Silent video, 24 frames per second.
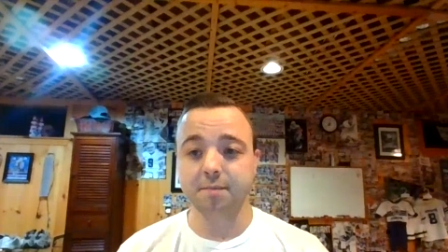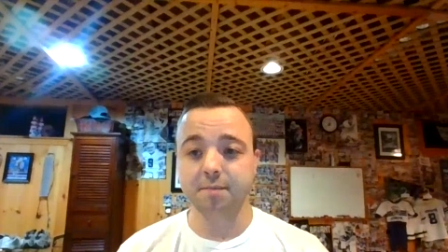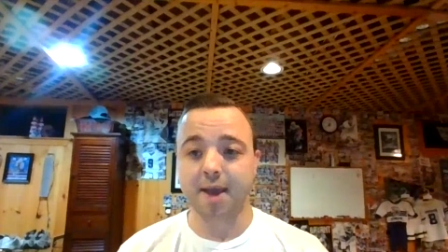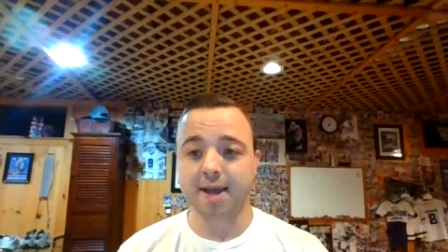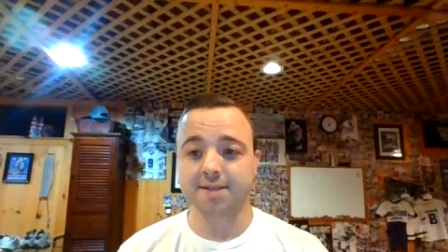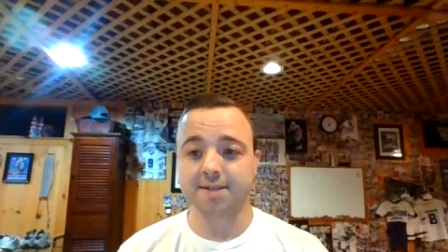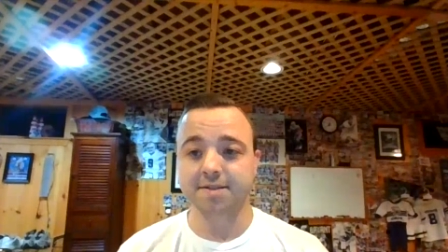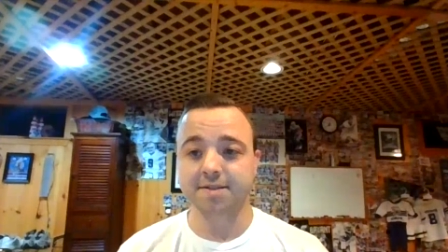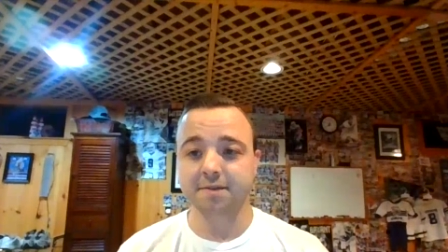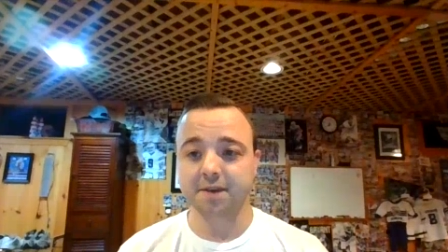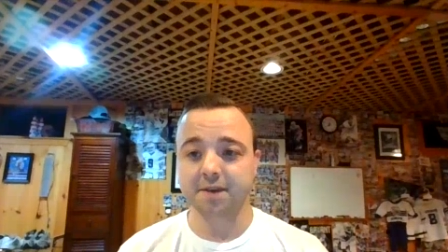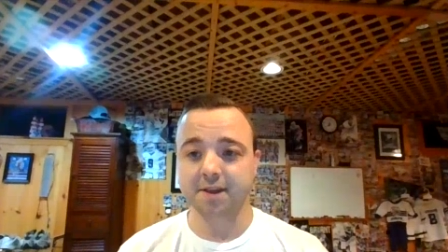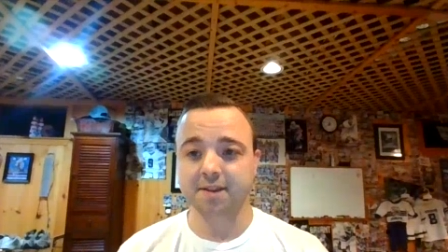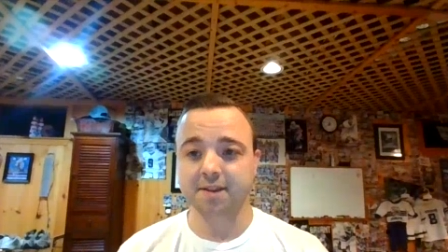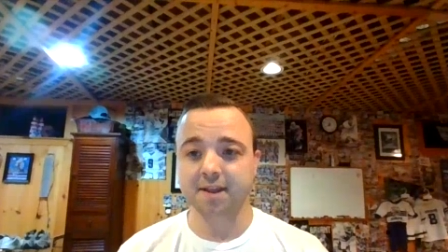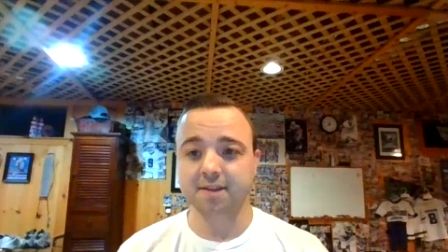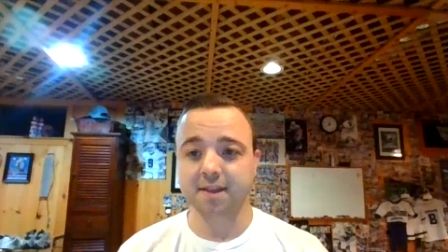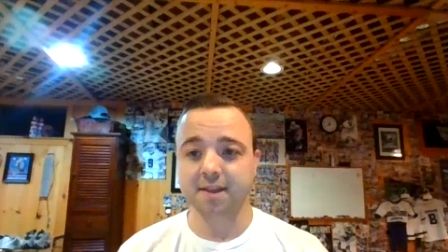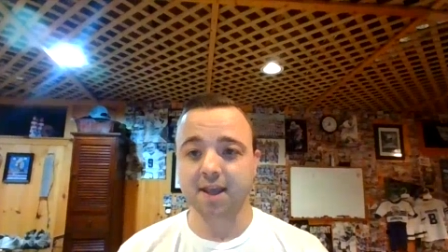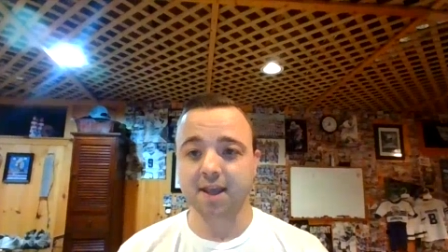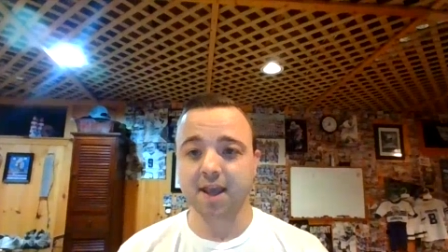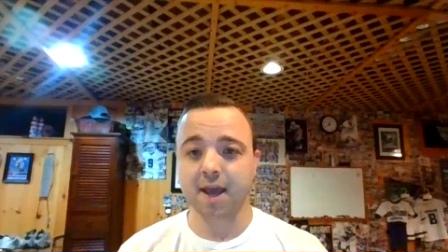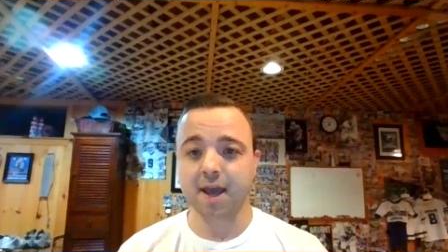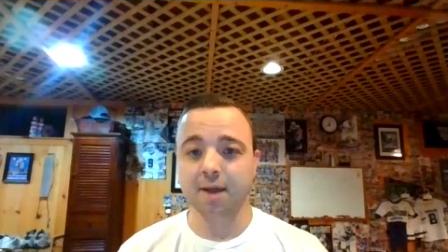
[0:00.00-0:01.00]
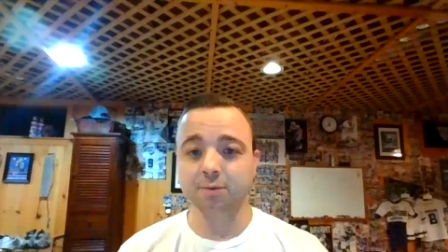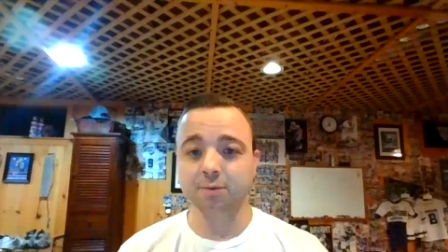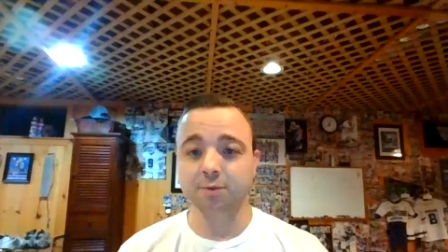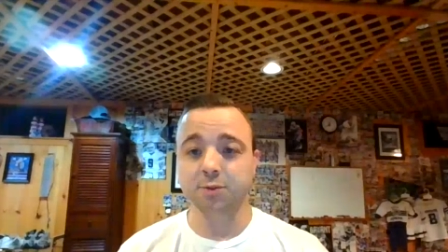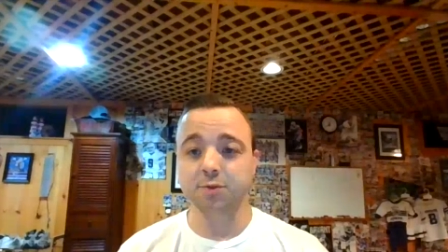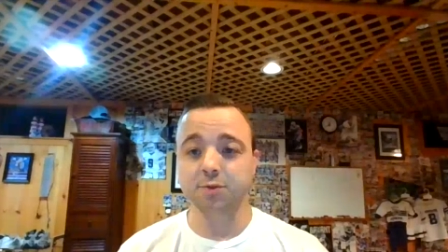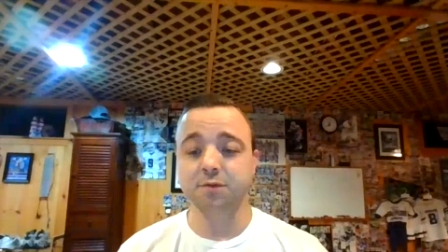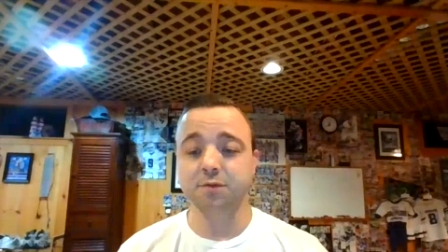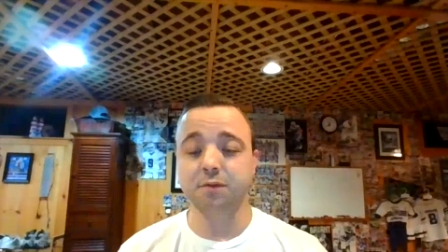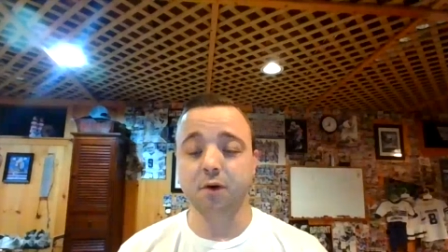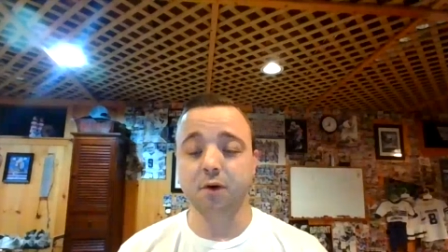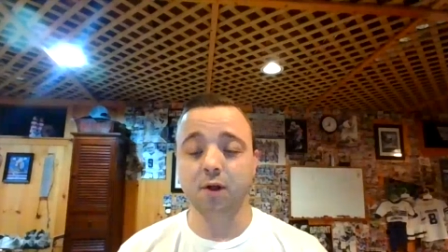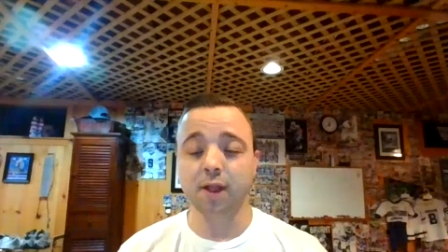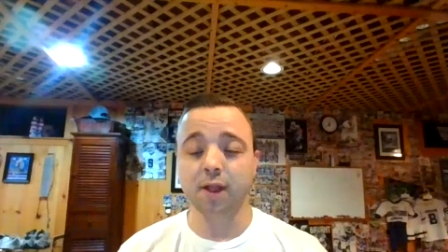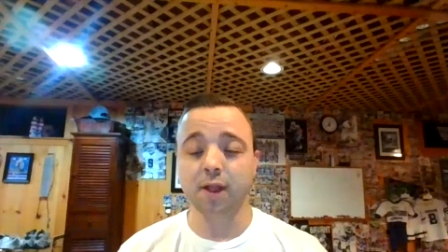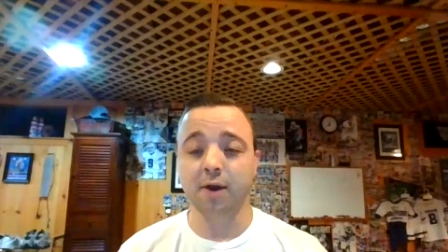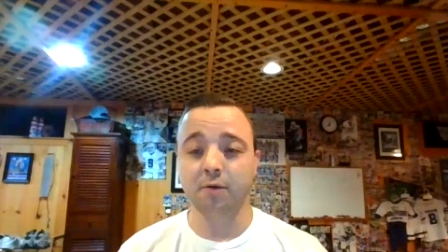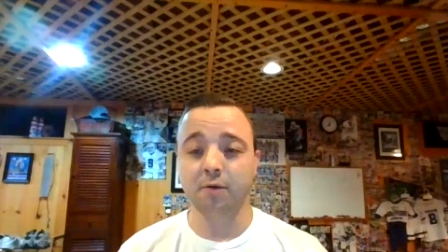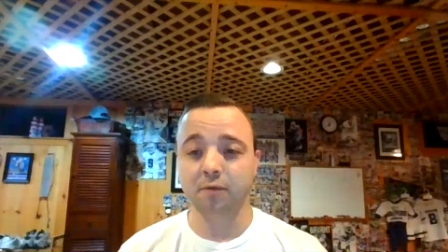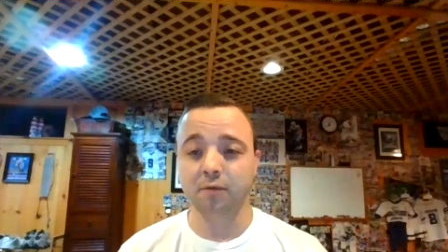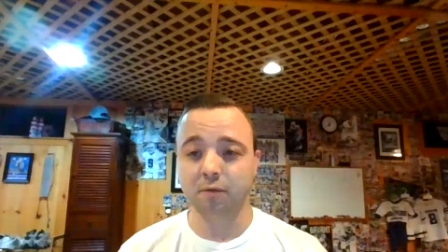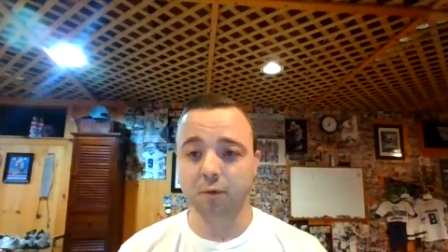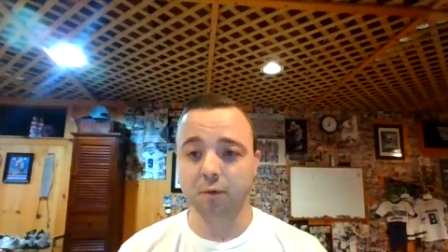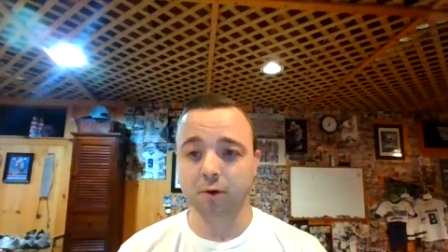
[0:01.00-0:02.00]
massive hit that they had, which was
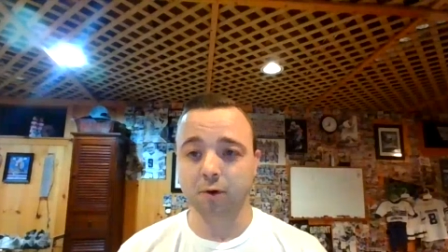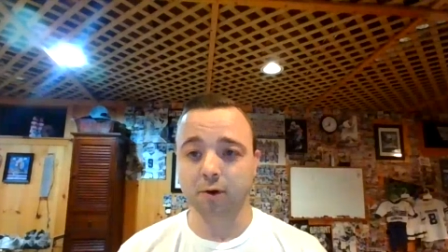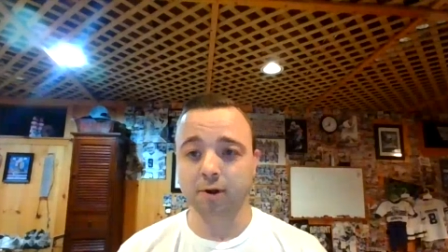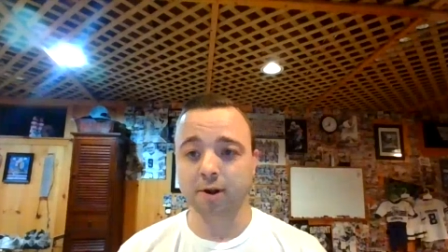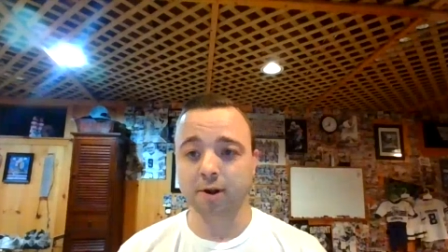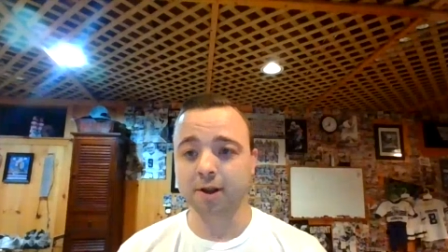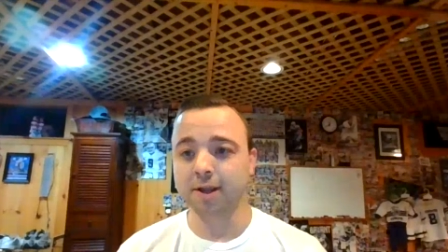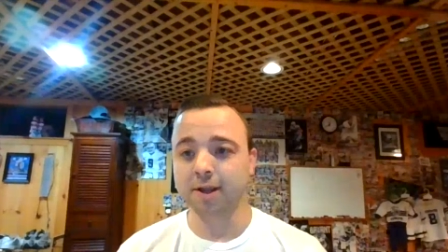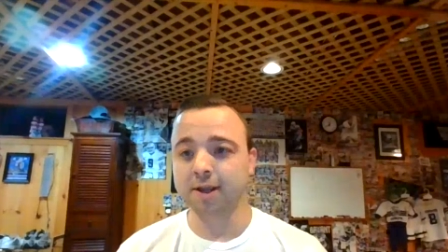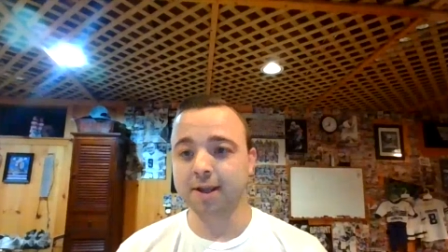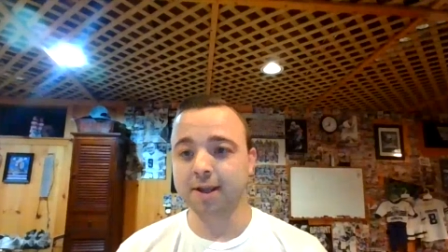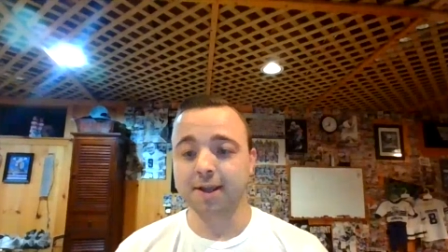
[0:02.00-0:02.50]
Fallout 4.